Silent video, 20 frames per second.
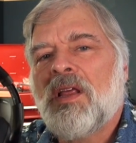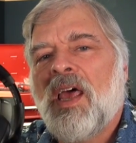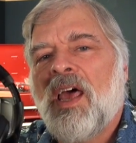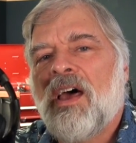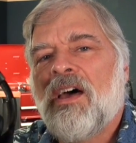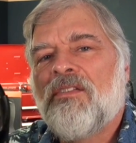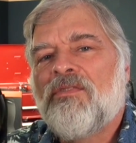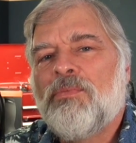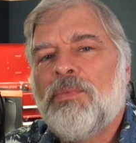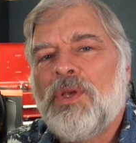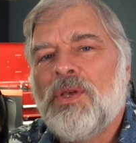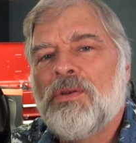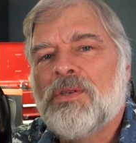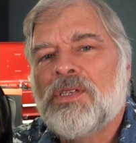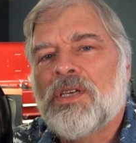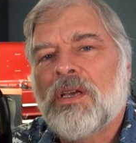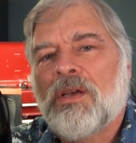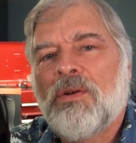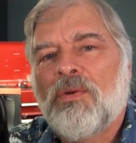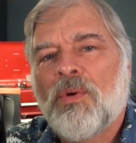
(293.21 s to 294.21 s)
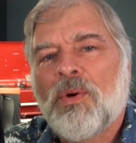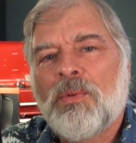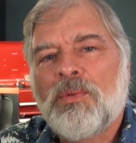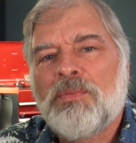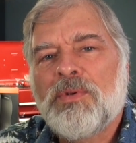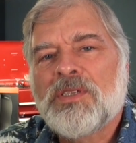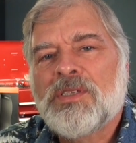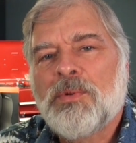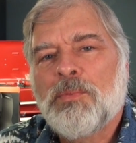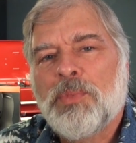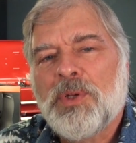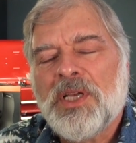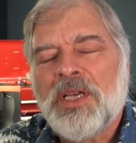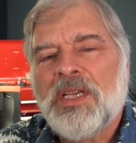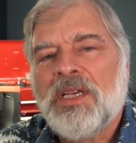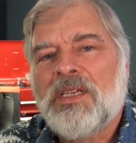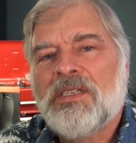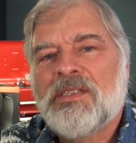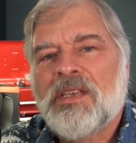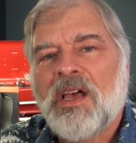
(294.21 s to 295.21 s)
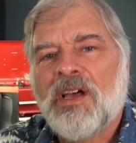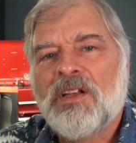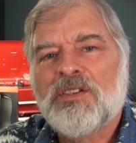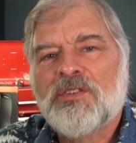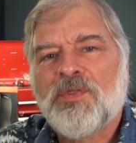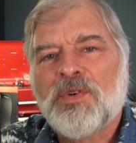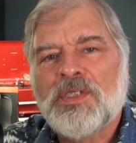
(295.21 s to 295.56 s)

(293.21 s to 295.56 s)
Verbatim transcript: have music or doesn't play any sounds